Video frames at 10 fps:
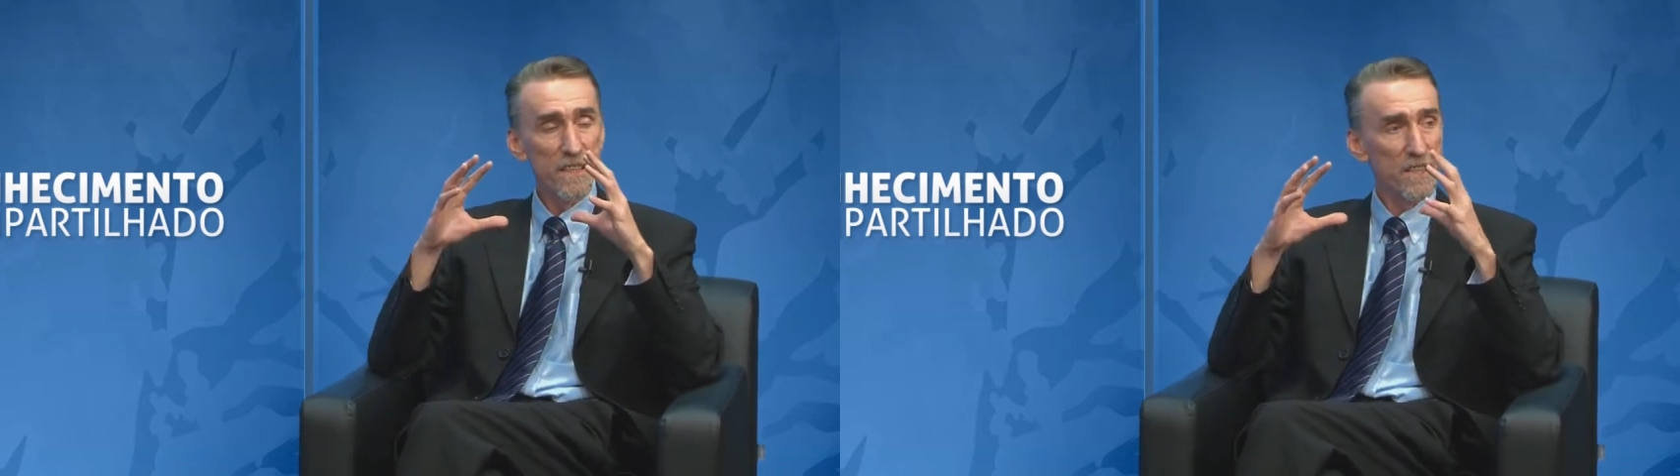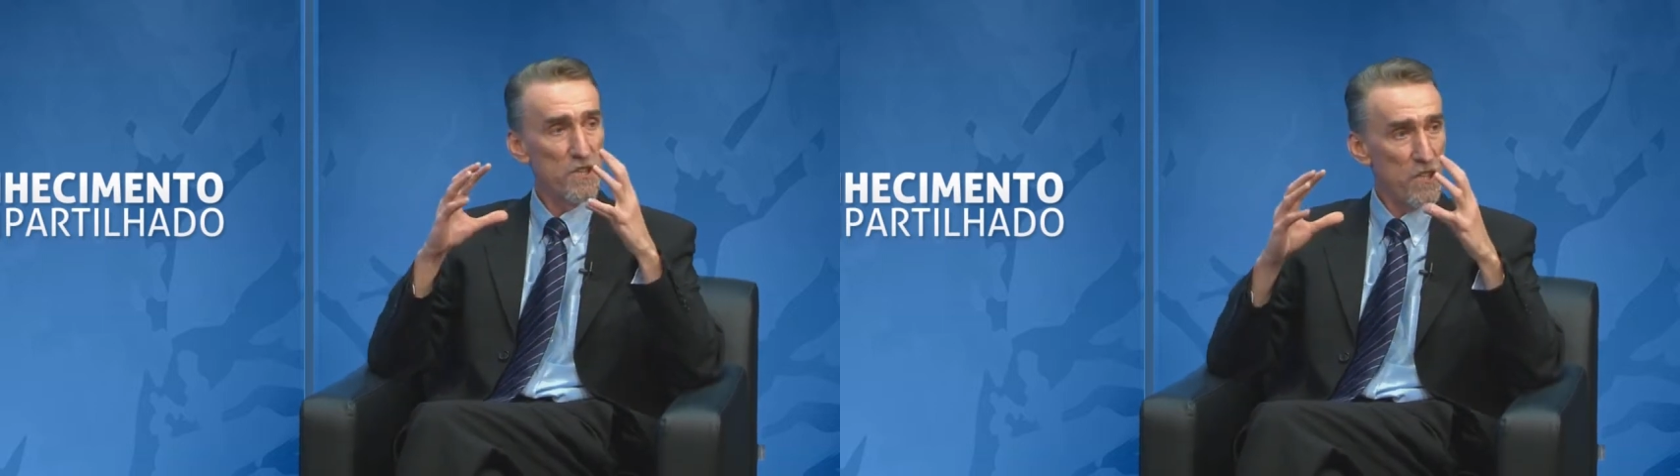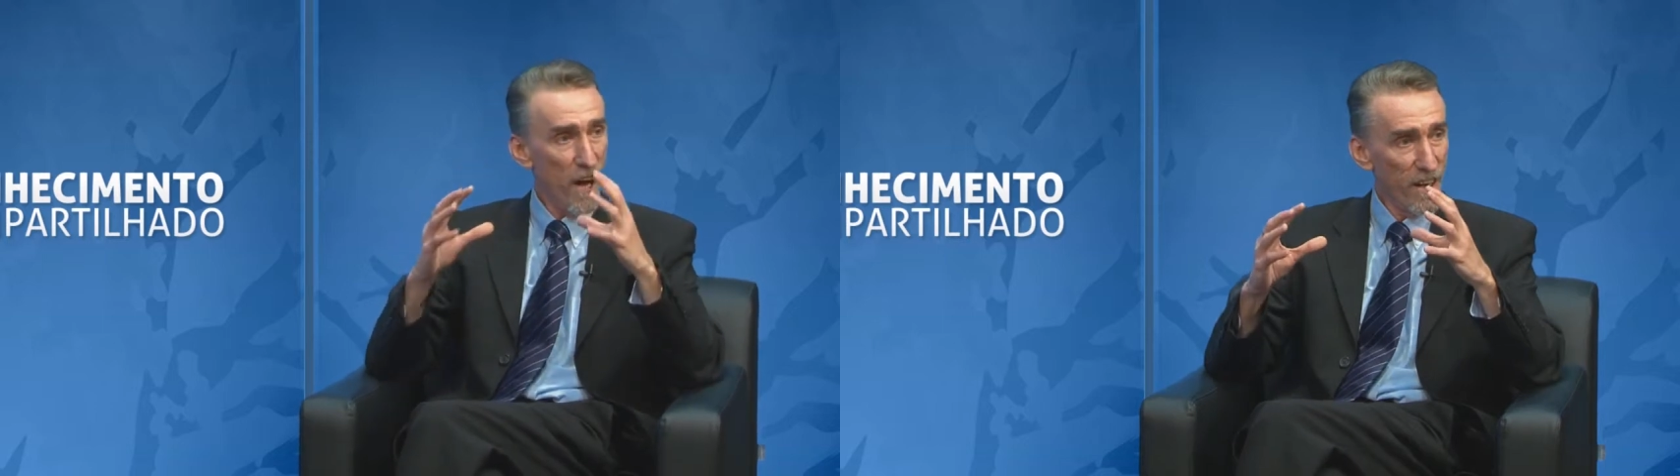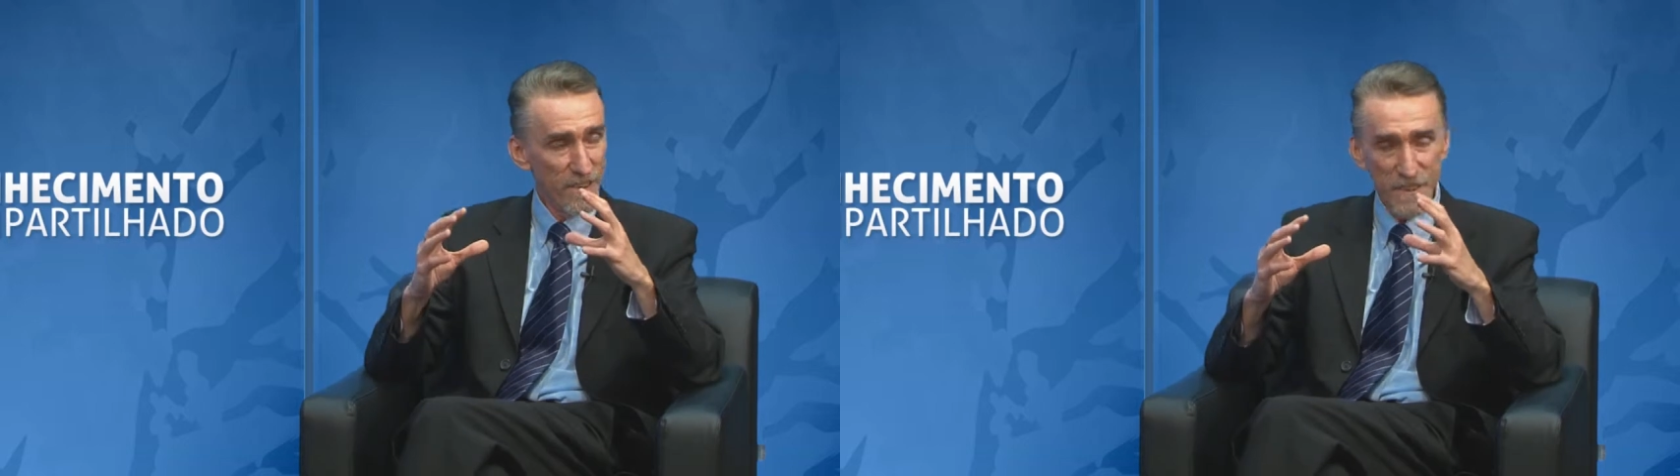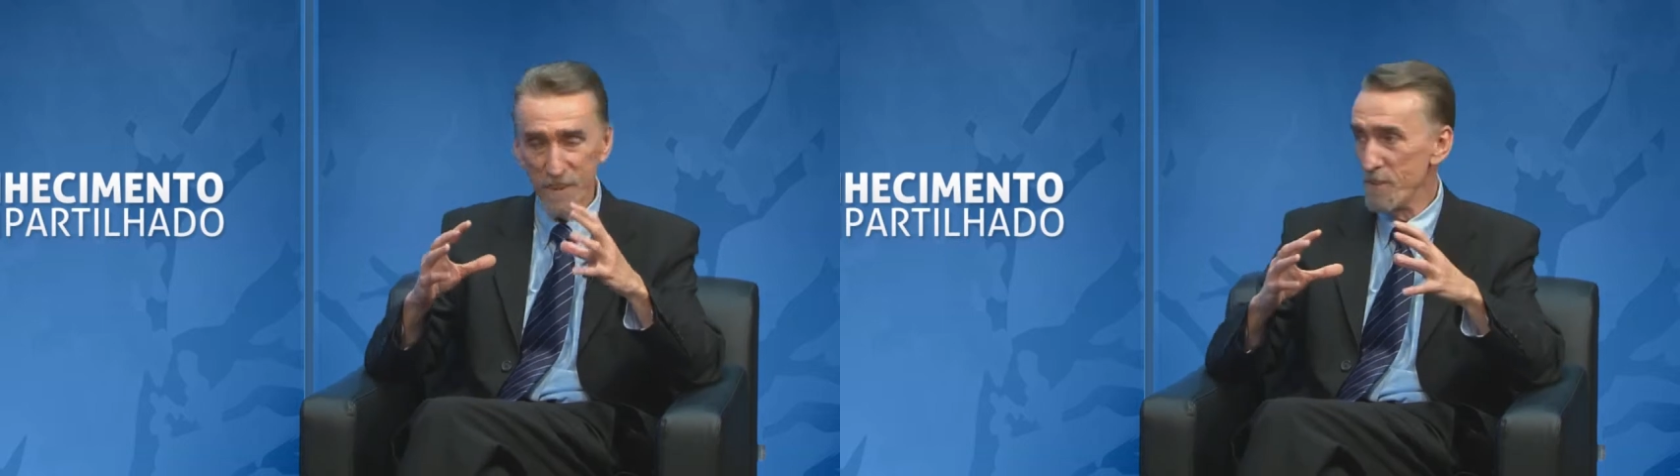the
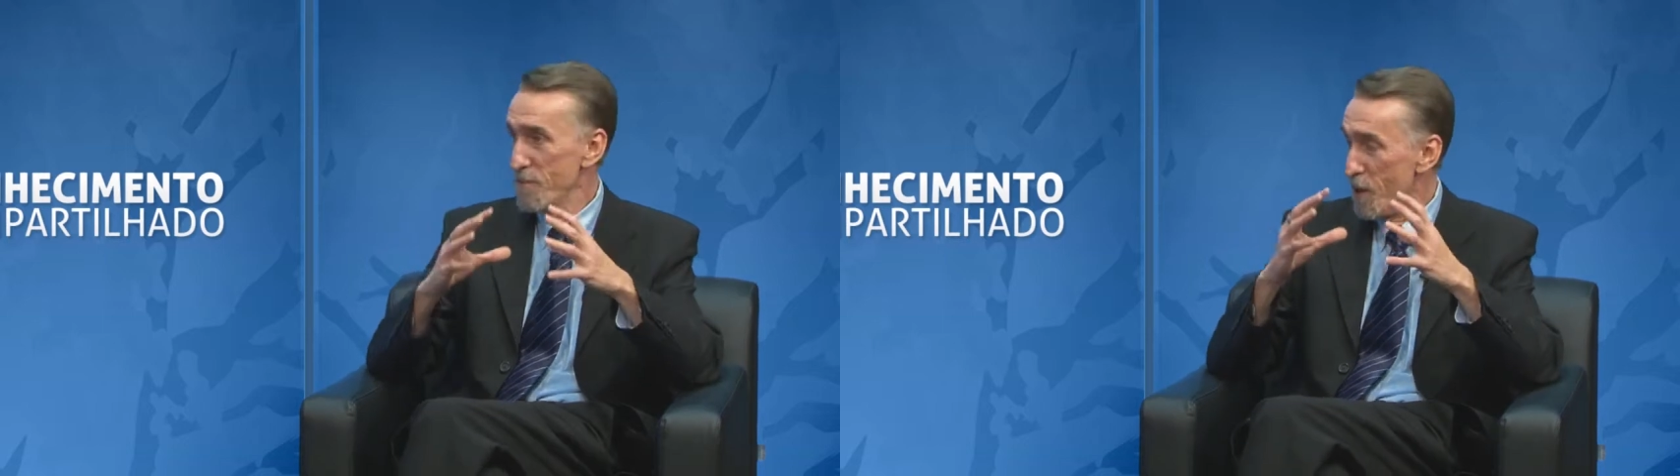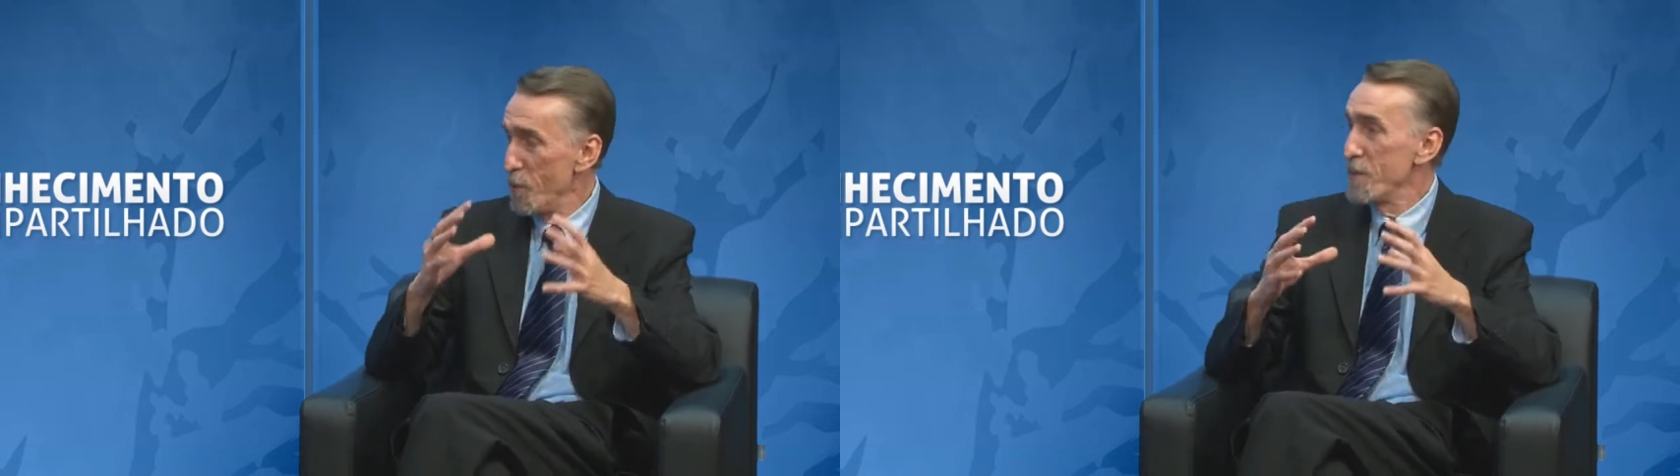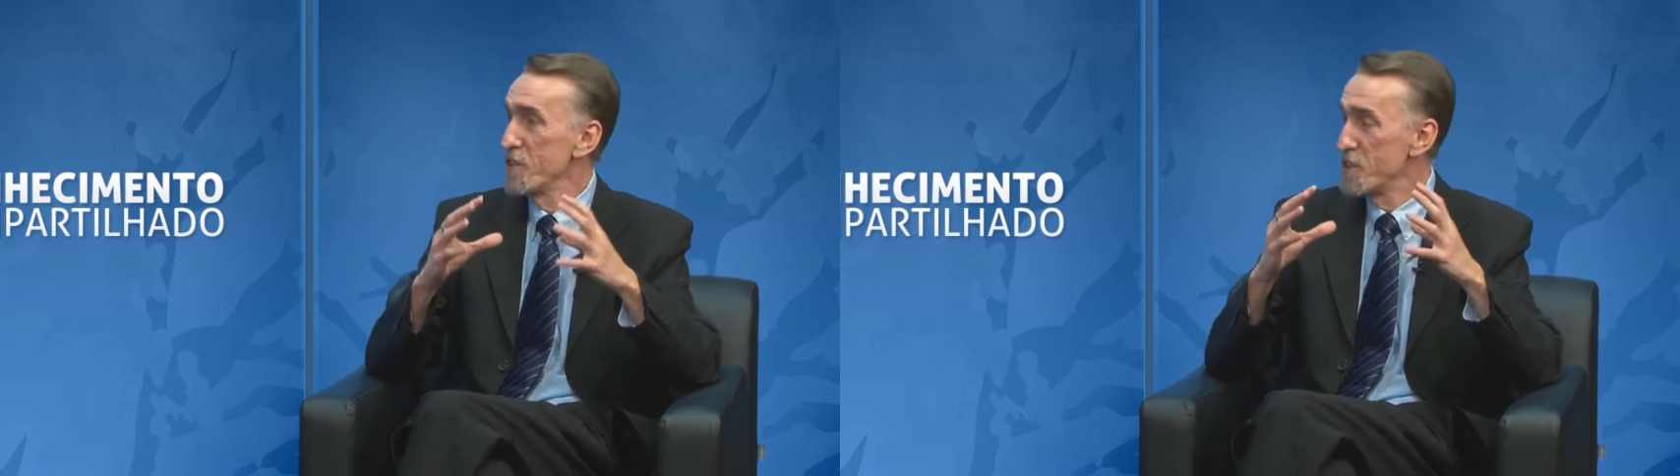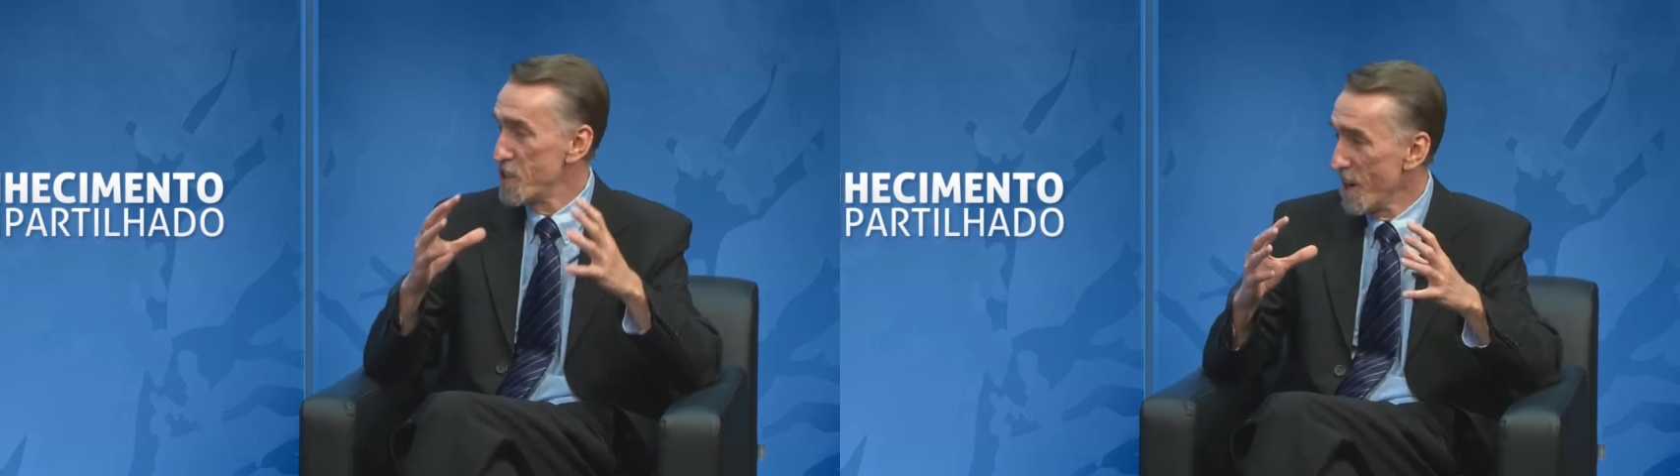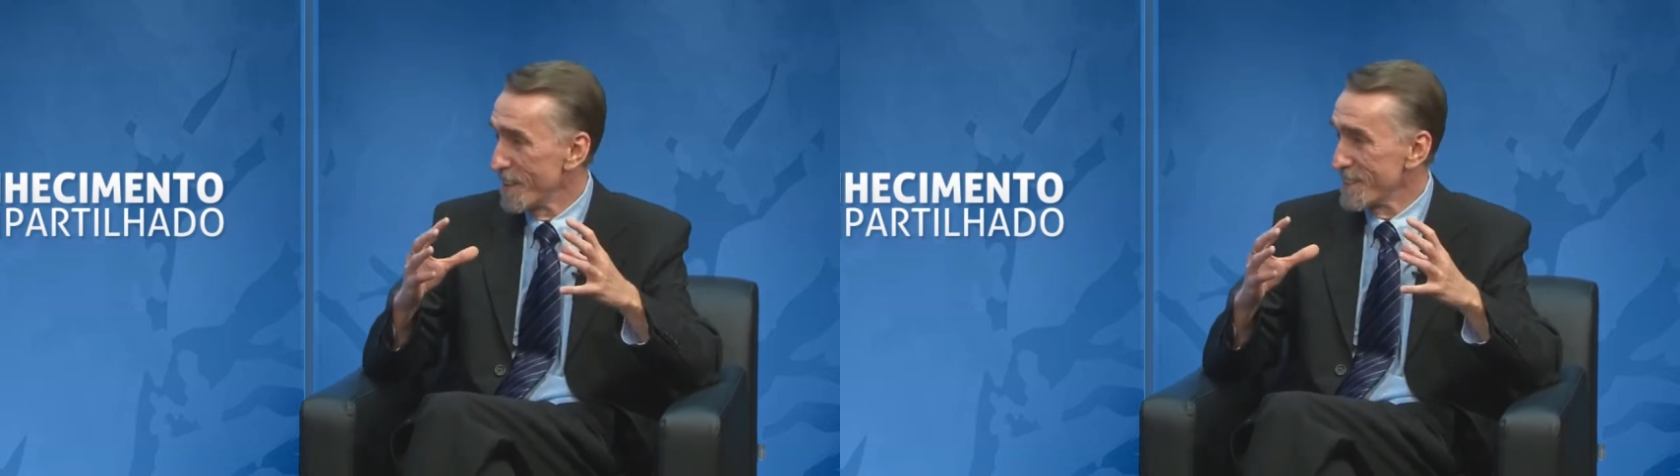child, developing
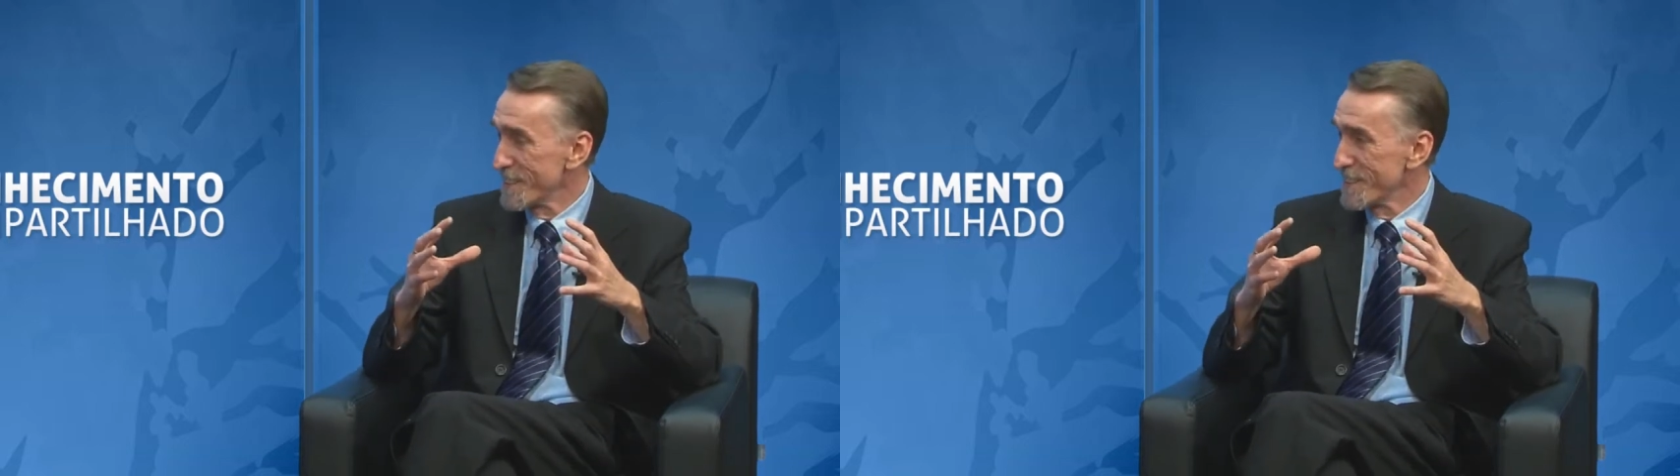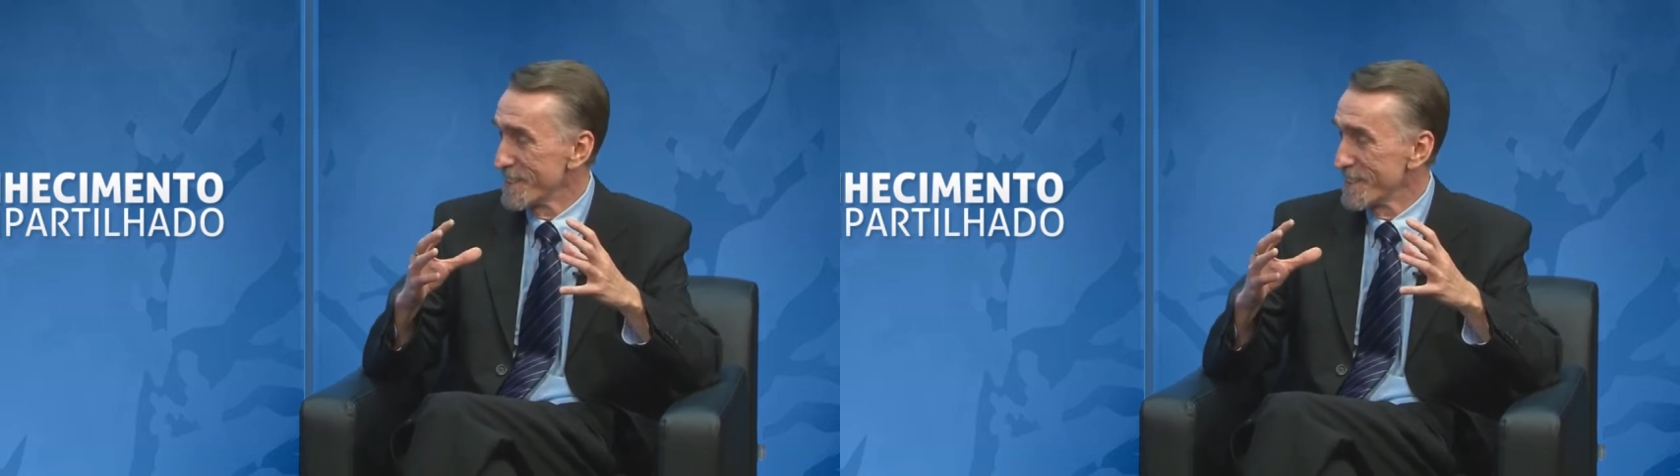child,